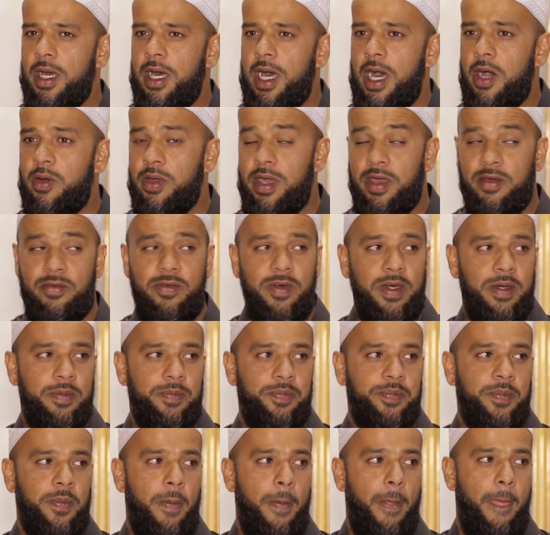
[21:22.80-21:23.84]
However,
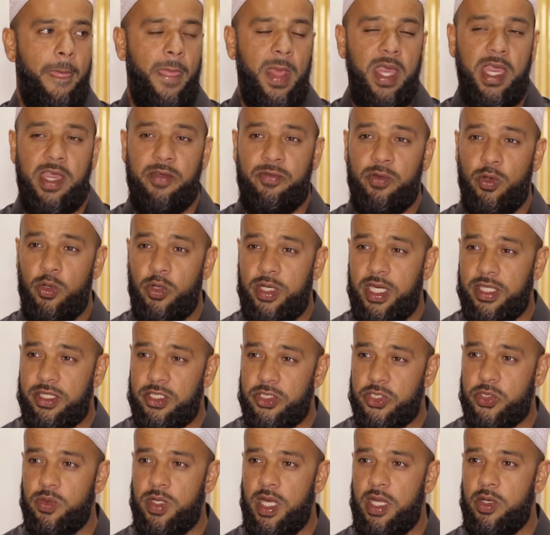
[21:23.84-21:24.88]
if you look at the
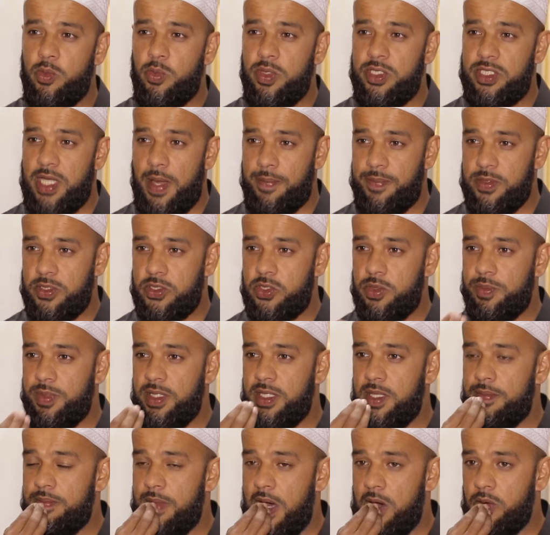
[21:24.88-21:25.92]
sunan, which happens to be
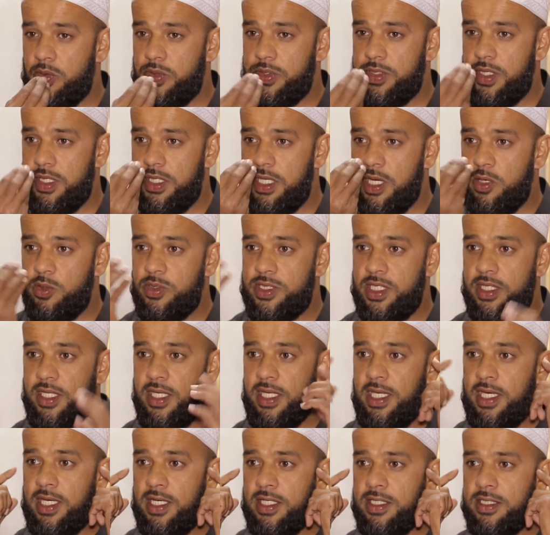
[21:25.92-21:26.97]
the mouth, the nose, and the
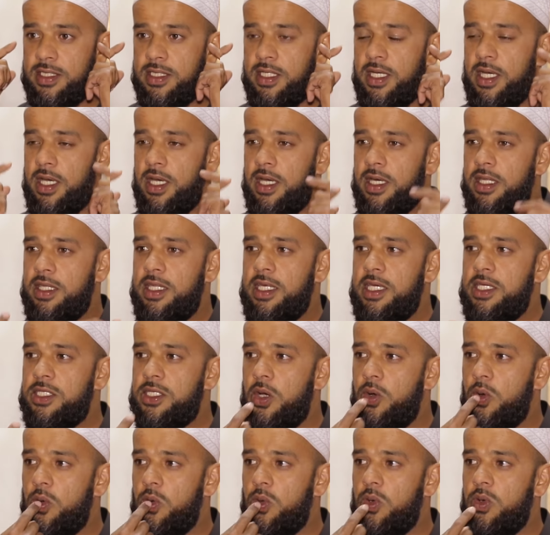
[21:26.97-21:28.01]
ears, these
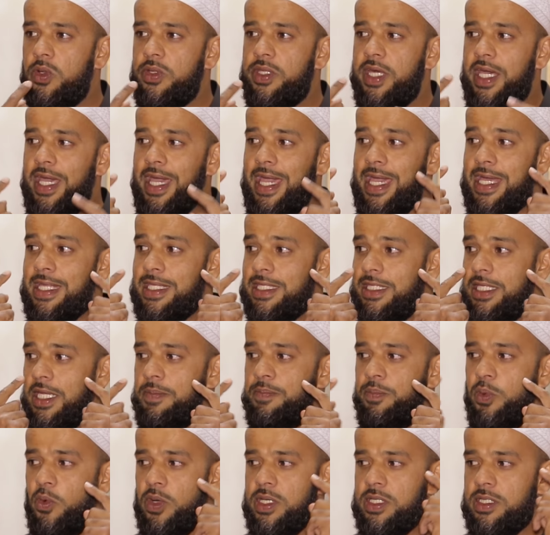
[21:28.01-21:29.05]
are all the entry
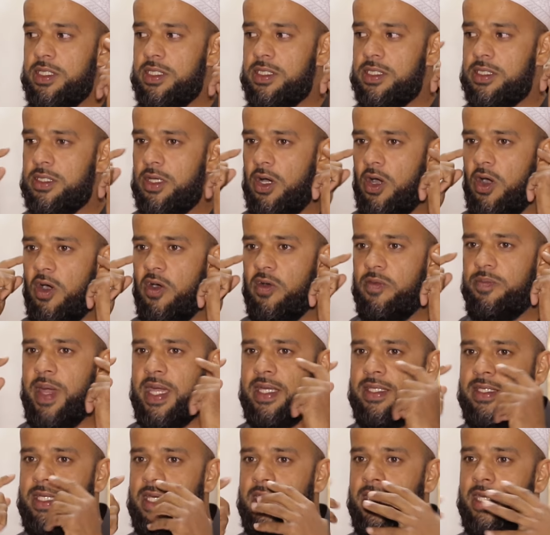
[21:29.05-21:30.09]
points of
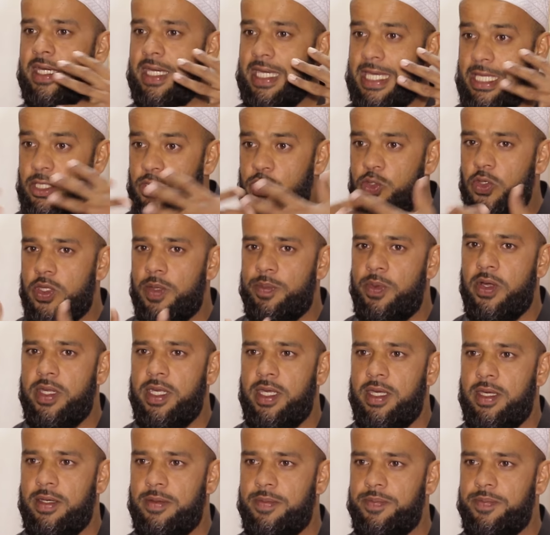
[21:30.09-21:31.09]
bacteria into the body.